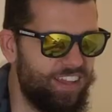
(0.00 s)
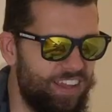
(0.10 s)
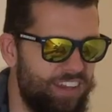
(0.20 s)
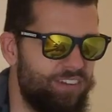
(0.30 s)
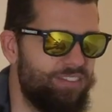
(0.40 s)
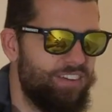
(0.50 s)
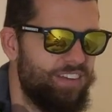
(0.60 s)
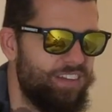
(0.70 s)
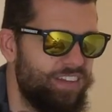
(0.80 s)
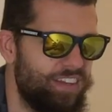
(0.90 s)
and
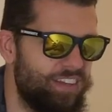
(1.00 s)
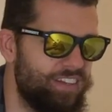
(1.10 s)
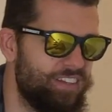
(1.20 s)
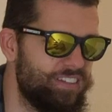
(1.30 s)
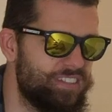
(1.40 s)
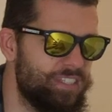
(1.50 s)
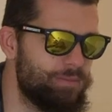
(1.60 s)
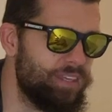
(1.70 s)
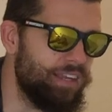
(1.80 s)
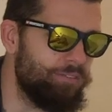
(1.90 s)
seems
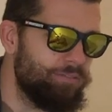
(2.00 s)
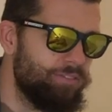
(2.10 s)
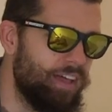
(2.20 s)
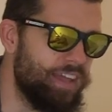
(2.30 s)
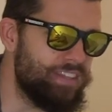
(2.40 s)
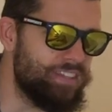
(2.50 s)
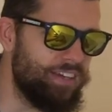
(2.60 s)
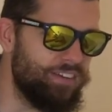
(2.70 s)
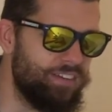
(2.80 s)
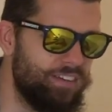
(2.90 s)
like it flattens
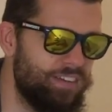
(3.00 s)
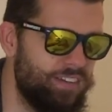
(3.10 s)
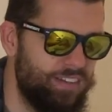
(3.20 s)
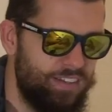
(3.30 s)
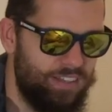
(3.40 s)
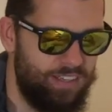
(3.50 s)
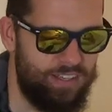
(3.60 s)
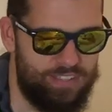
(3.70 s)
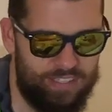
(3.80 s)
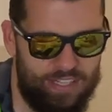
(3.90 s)
out
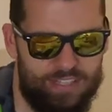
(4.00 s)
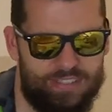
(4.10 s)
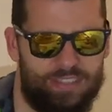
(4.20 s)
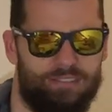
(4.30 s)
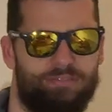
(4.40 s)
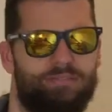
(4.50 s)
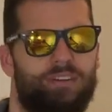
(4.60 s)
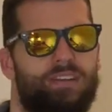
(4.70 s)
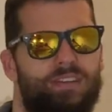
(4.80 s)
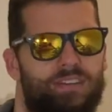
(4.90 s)
as it gets to the front.